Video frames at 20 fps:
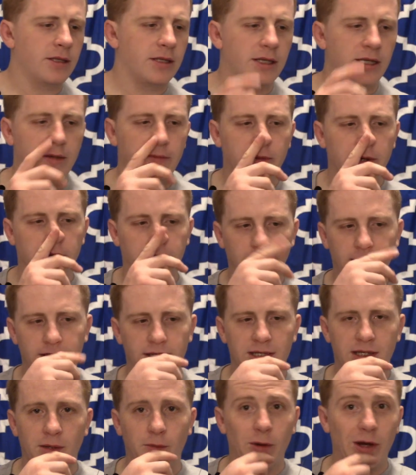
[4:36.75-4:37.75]
Keep
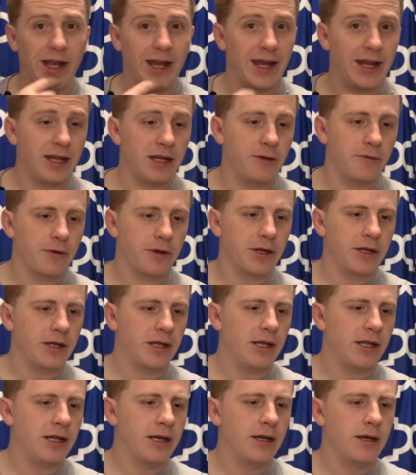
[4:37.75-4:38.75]
it somewhat handy. We're gonna
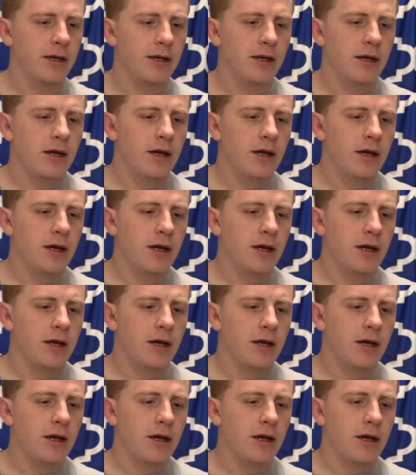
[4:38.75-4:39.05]
need it.